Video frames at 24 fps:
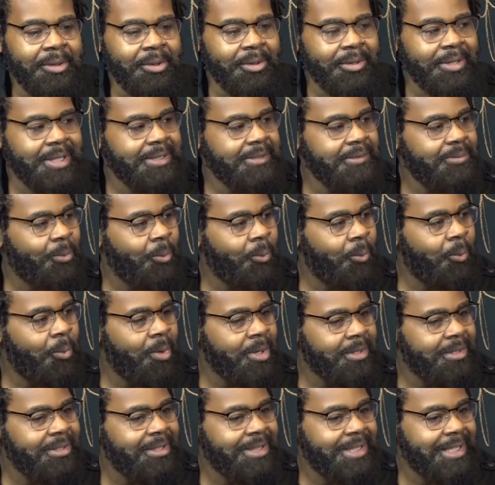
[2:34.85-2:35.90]
you know that's
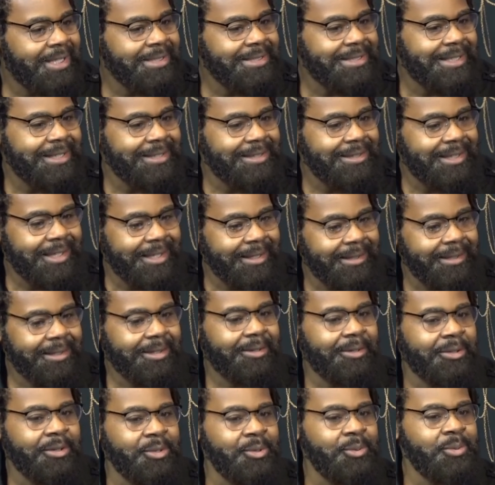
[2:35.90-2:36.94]
one of the things I
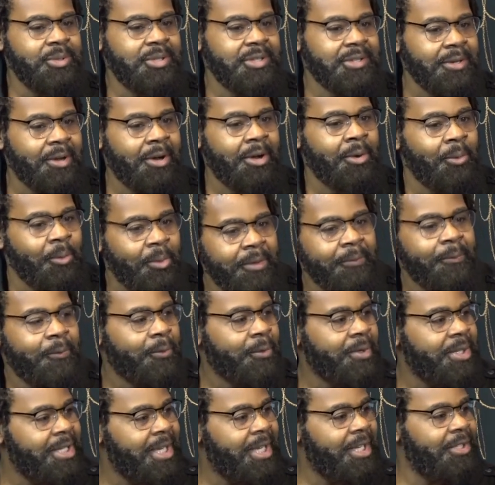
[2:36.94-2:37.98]
think you saw with free